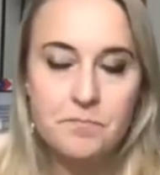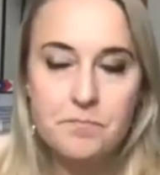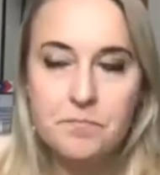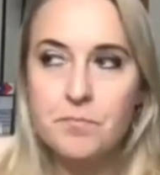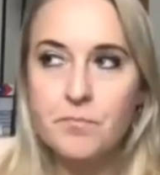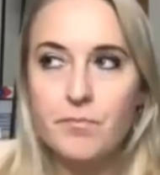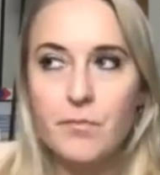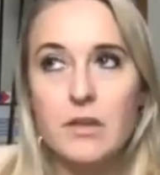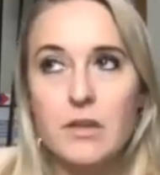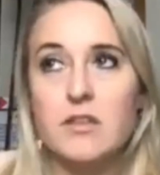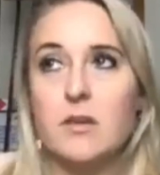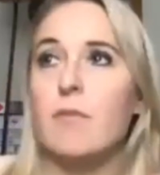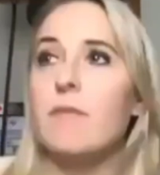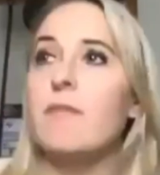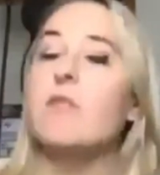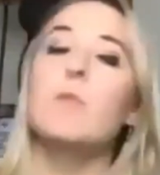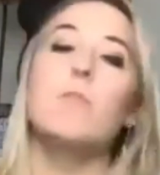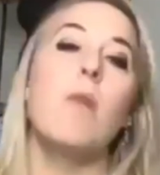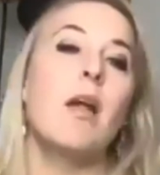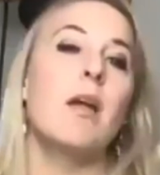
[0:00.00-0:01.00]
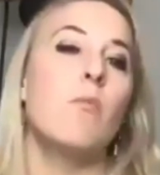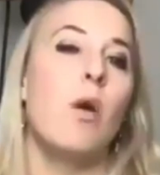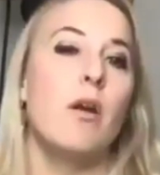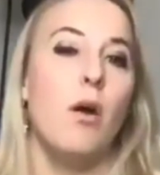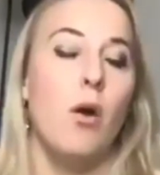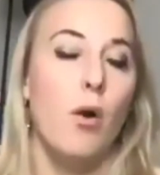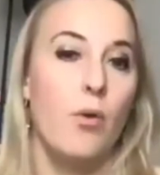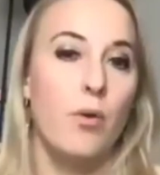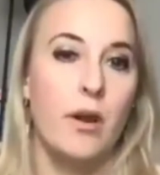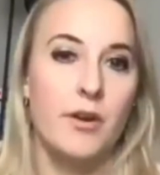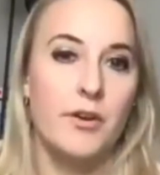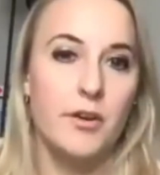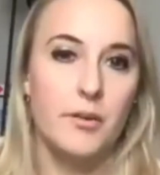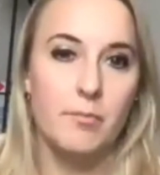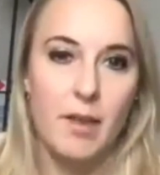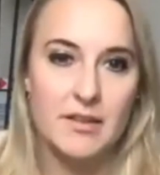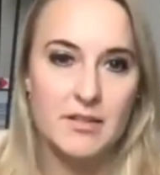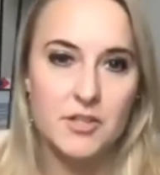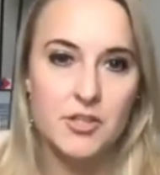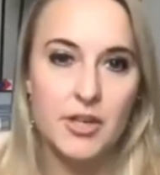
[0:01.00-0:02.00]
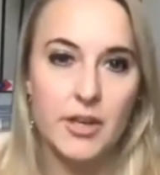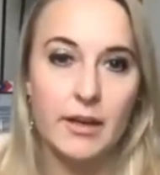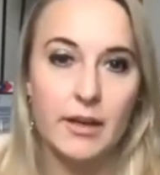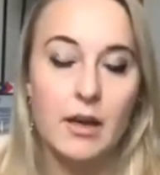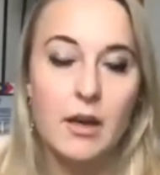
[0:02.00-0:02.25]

Some of you might want to hone in on your messaging.